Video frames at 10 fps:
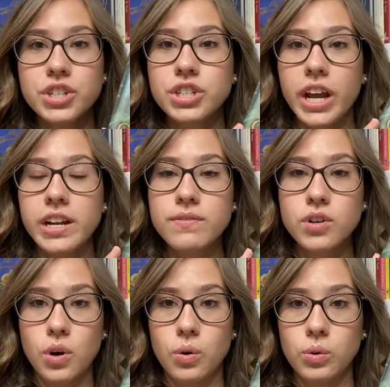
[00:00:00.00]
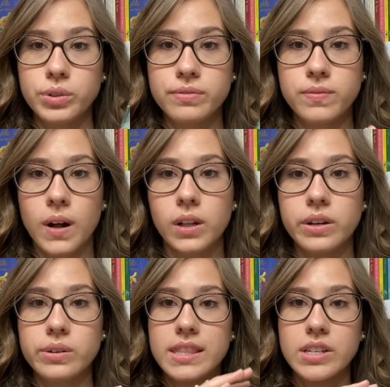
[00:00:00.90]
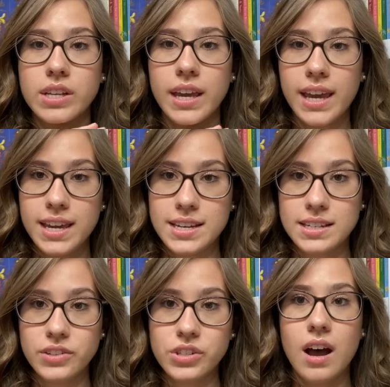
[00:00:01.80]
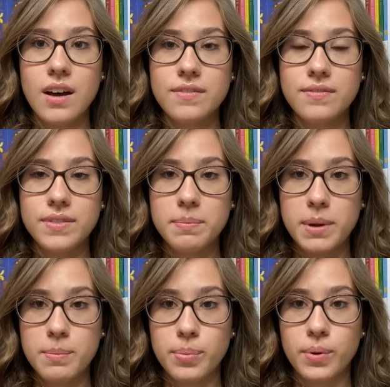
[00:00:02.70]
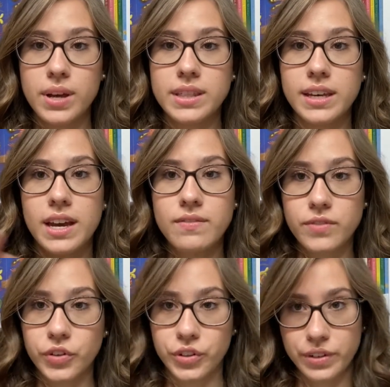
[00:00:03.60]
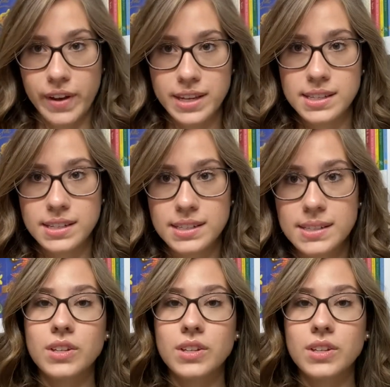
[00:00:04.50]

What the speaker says: Chain of Gold follows the kids of the people in the infernal devices.